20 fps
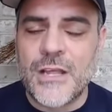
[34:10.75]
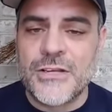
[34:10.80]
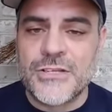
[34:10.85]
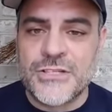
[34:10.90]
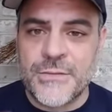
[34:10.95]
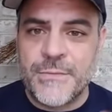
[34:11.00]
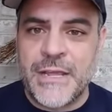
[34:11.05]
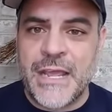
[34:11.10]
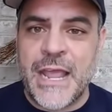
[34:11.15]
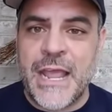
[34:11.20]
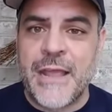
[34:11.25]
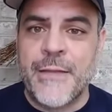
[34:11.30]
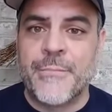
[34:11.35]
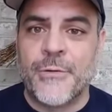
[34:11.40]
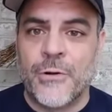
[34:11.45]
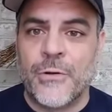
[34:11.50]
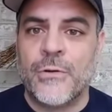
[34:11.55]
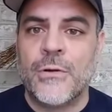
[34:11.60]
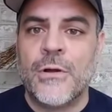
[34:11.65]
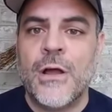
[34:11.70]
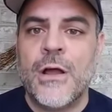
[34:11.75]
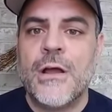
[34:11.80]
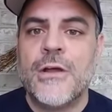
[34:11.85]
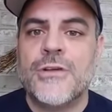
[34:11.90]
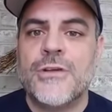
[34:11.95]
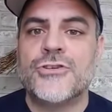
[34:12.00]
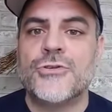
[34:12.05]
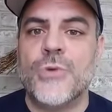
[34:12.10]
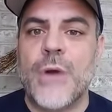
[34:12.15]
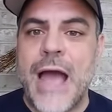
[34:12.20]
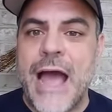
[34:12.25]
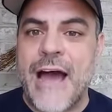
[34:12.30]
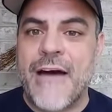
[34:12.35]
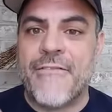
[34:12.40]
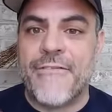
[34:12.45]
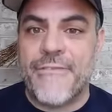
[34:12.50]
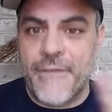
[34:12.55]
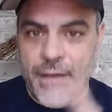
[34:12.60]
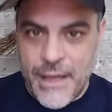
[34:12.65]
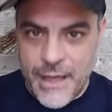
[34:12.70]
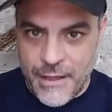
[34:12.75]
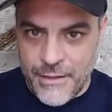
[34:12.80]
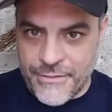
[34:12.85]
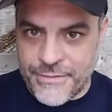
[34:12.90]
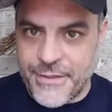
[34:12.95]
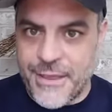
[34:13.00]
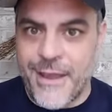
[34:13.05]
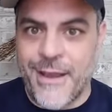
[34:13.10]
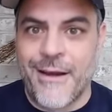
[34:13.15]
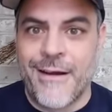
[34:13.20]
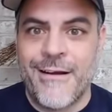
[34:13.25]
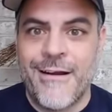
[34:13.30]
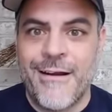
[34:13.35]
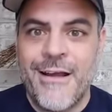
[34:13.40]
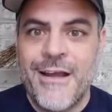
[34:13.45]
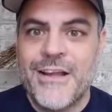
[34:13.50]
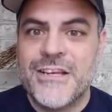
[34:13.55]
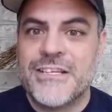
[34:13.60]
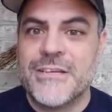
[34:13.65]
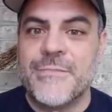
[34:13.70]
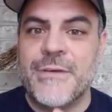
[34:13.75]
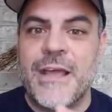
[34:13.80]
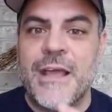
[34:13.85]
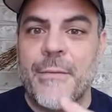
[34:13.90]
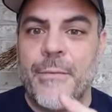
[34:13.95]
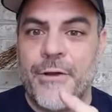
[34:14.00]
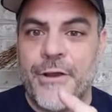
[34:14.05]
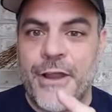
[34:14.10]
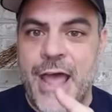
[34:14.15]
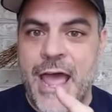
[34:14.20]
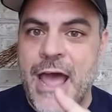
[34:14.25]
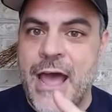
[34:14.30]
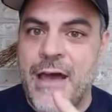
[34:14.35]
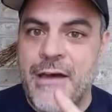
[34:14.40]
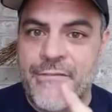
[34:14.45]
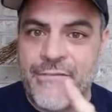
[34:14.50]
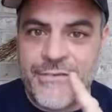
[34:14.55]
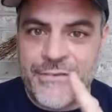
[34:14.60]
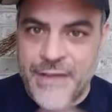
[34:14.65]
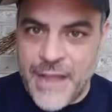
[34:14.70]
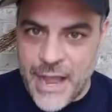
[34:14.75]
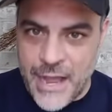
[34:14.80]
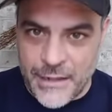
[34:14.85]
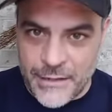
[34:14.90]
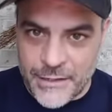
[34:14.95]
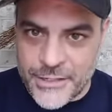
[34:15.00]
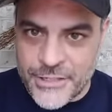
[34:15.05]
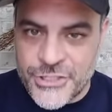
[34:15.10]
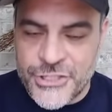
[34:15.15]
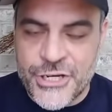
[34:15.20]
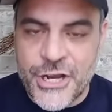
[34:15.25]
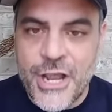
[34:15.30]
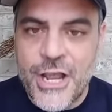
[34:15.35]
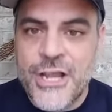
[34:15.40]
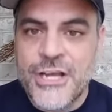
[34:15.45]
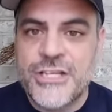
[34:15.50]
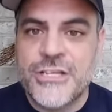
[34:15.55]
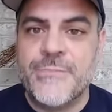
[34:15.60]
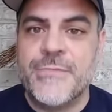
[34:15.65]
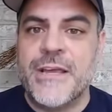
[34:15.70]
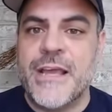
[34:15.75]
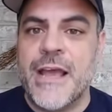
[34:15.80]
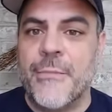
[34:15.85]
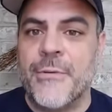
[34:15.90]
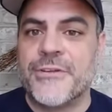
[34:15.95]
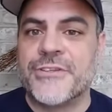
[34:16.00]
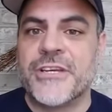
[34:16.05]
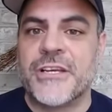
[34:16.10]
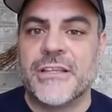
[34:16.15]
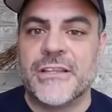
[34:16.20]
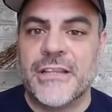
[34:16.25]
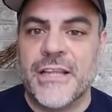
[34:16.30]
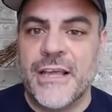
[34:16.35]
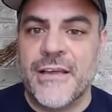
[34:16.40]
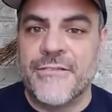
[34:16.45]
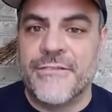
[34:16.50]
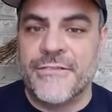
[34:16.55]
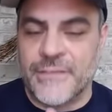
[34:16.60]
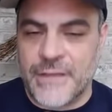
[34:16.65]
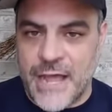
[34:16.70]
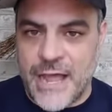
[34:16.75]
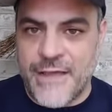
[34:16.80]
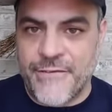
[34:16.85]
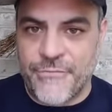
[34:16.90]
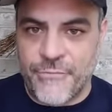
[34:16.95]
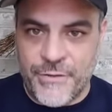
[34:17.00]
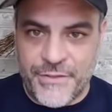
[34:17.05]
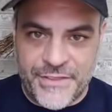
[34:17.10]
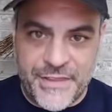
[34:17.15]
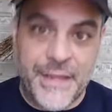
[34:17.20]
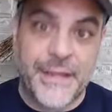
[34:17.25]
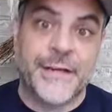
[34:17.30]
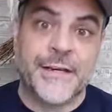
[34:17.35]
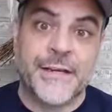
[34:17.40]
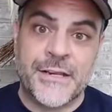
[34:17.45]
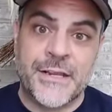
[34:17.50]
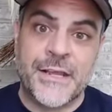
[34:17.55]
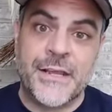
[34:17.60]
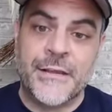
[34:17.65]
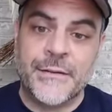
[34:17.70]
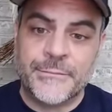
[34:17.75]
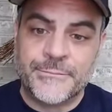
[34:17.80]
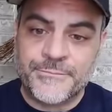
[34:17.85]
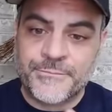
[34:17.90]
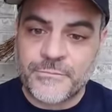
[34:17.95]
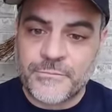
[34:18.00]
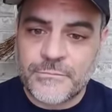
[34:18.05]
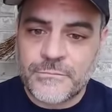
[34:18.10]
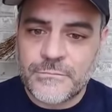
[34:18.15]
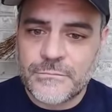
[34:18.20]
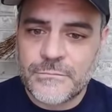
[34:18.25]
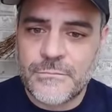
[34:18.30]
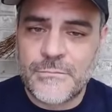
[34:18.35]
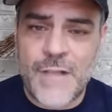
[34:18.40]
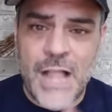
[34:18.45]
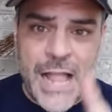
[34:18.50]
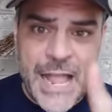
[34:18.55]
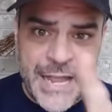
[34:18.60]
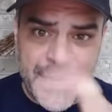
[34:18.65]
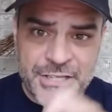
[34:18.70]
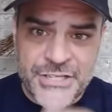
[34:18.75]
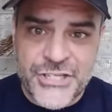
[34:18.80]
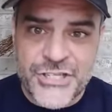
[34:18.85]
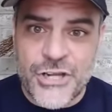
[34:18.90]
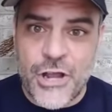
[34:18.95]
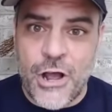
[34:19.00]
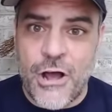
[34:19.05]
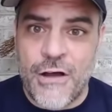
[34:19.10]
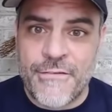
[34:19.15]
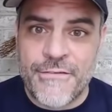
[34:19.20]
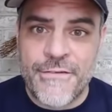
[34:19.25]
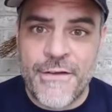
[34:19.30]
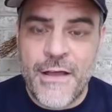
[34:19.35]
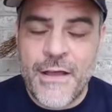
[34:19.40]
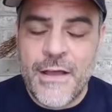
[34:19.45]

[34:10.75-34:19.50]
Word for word: to be able to have health care, to be able to have college, to be able to live life with dignity and solve